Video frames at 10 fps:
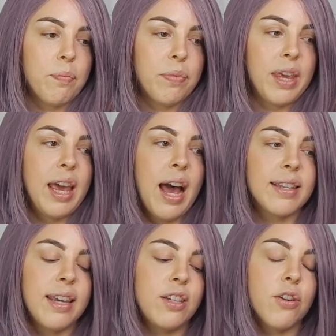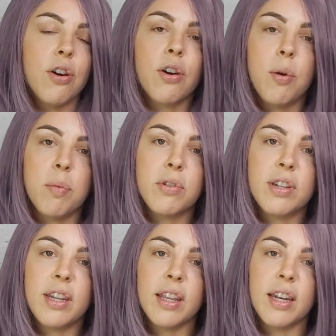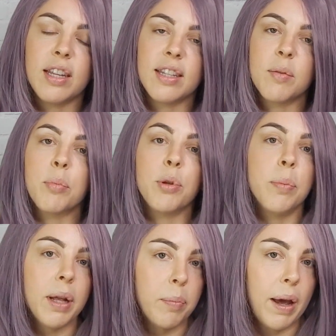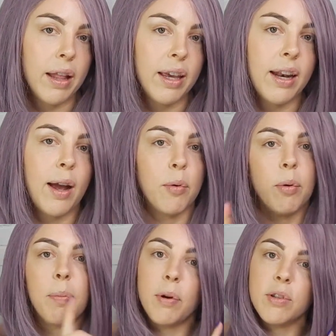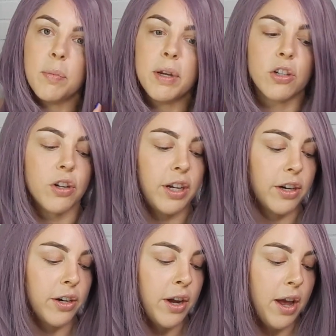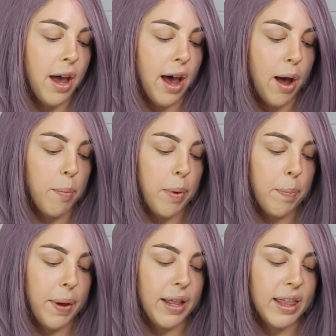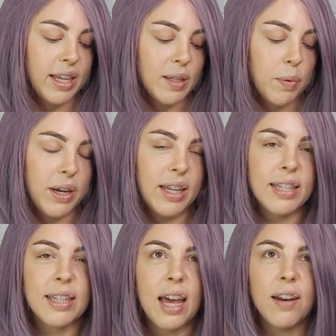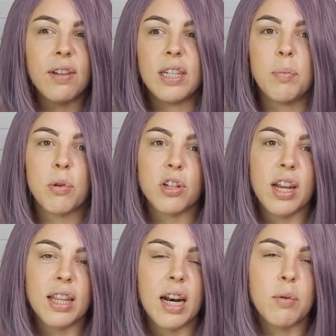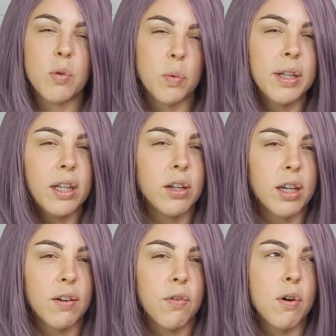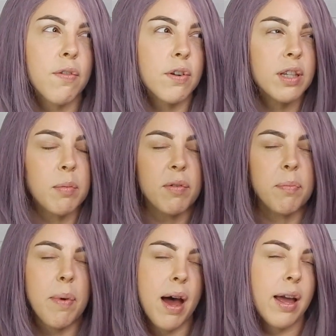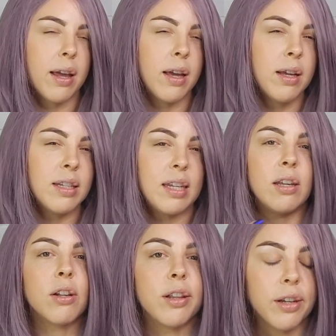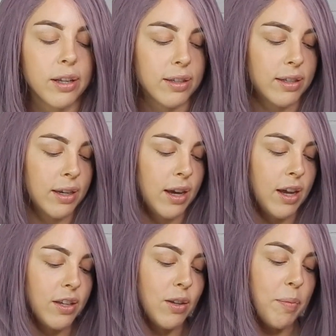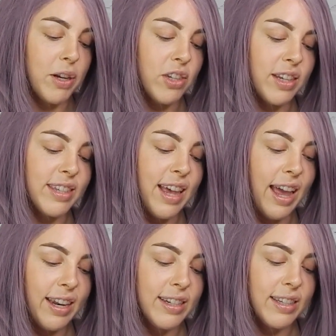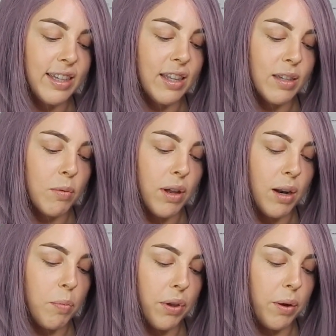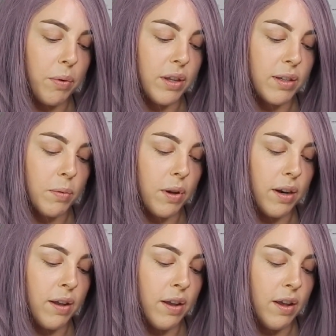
He has a dark, almost teal in his Bluebud palette. I will post a picture here. But this one is kind of a deeper shade that I was really looking for some of my teal looks. So I'm actually excited to see this one and play with this one.